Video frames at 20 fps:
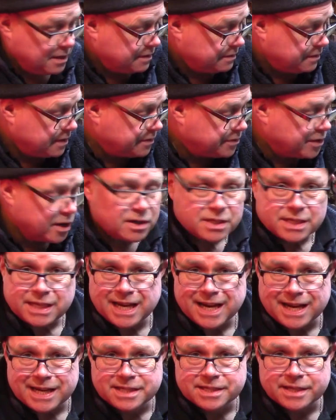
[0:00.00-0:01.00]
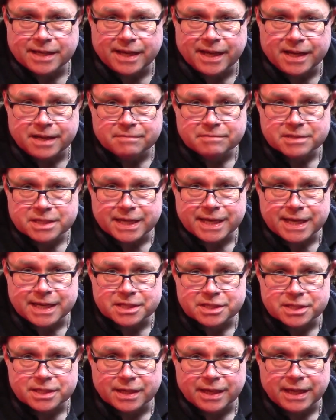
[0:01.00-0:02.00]
the 3018
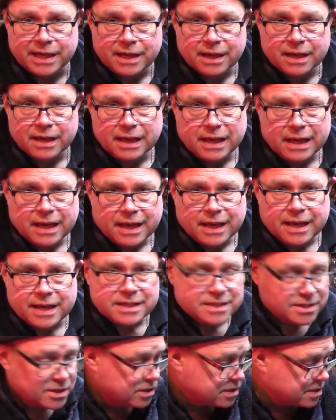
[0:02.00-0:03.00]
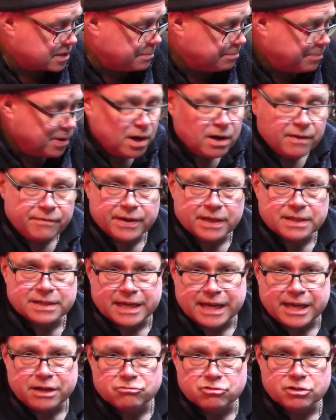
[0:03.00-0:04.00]
CNC is just the perfect
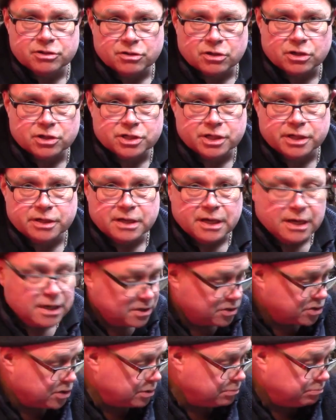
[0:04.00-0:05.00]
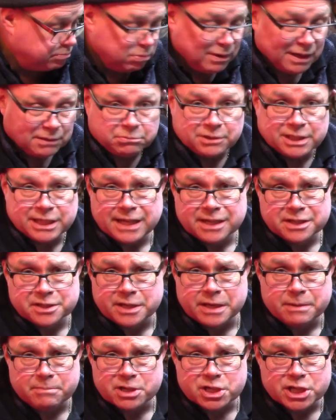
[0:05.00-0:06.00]
introduction to well
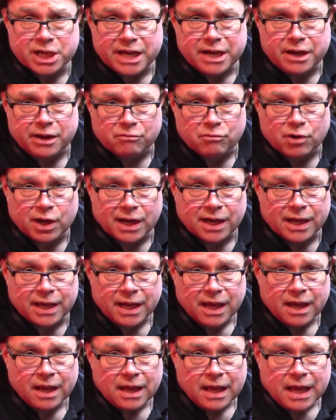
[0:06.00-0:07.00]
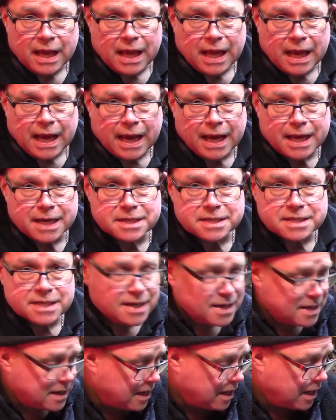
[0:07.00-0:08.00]
CNC machining really and
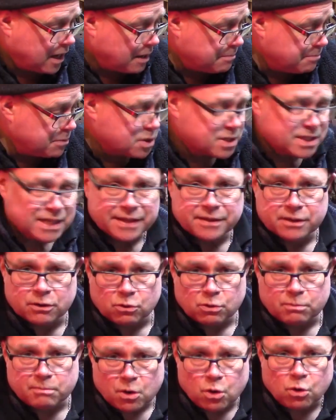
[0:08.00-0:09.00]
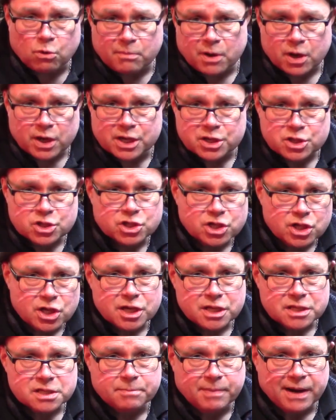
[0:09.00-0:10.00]
uh, I must say that all, all my
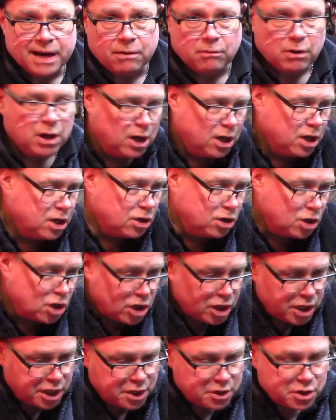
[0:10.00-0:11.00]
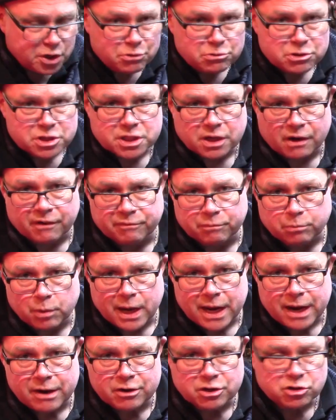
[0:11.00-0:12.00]
concerns about learning new
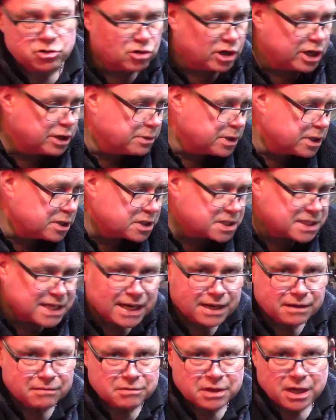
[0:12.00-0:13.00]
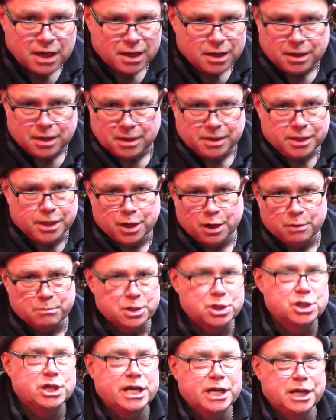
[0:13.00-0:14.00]
software and trying to understand, you know,
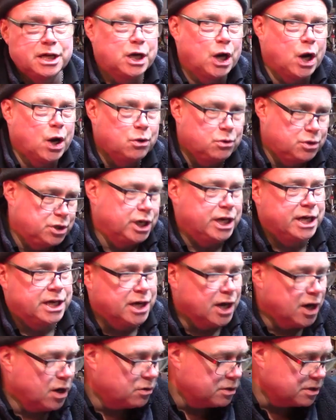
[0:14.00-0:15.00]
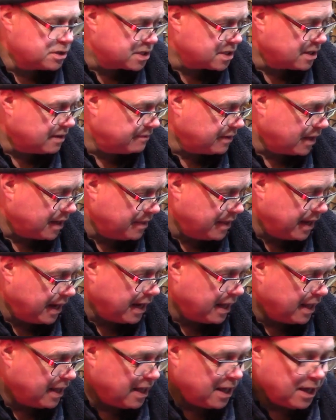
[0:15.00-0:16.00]
machine code, G code, and stuff like
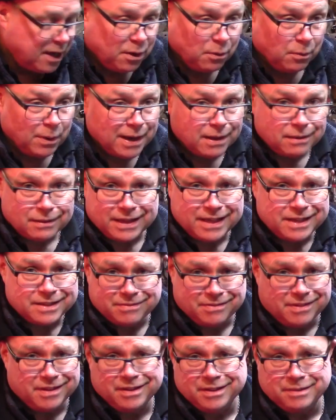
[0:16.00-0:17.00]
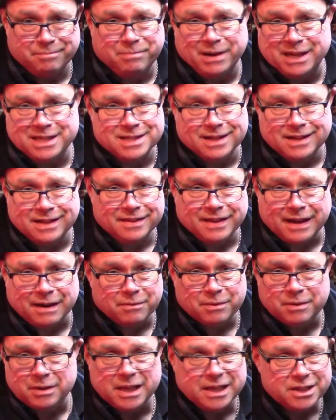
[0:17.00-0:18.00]
that, well, it, it basically
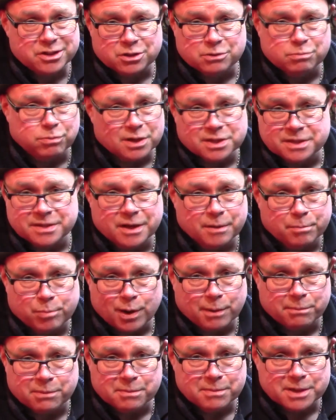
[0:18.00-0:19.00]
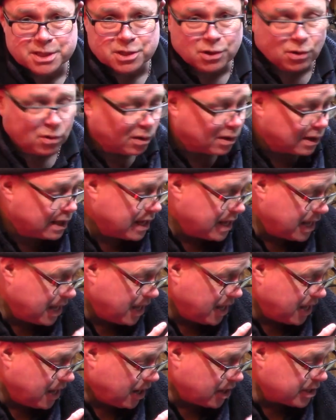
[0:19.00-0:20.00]
that it just wasn't a problem at all.
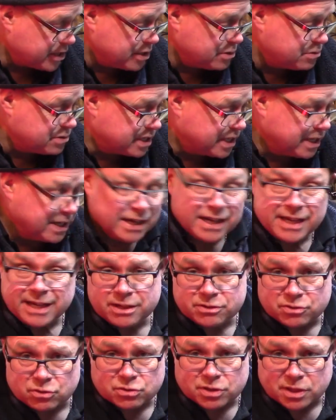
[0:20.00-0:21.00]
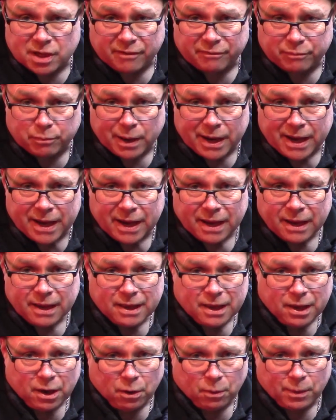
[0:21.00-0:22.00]
I used the Easel software,
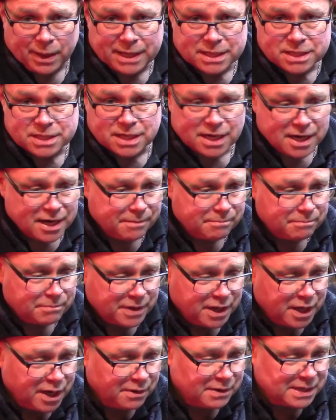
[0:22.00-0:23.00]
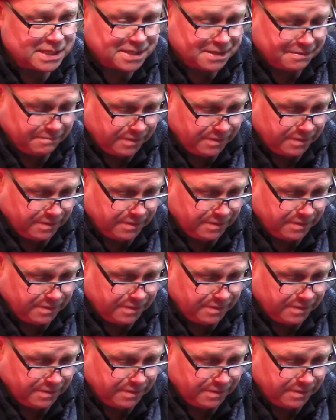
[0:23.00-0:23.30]
which um, you know it's